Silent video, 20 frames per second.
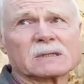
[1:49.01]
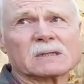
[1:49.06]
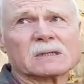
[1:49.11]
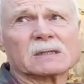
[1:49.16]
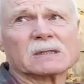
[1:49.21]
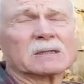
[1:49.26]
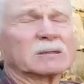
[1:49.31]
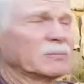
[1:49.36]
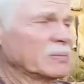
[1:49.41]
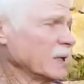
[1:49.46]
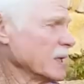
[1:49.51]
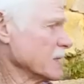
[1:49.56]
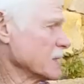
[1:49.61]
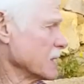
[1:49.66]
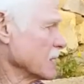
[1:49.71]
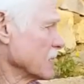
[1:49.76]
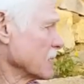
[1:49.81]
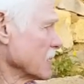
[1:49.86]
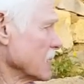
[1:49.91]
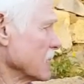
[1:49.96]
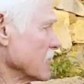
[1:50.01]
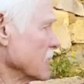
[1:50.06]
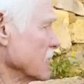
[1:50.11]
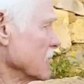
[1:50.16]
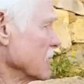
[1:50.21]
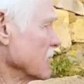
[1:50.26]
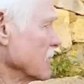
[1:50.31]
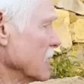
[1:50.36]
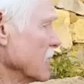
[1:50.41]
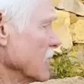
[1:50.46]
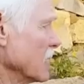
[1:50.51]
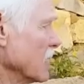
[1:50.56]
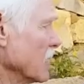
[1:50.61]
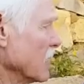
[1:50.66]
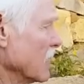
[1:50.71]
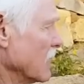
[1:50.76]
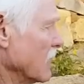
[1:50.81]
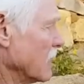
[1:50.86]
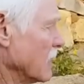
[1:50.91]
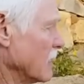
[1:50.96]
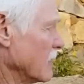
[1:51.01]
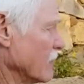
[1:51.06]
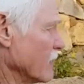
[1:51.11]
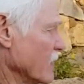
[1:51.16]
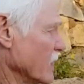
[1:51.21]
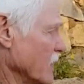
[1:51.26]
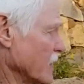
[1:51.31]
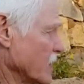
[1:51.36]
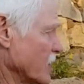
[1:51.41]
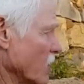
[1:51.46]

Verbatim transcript: Very cool. Basically. Okay. Um,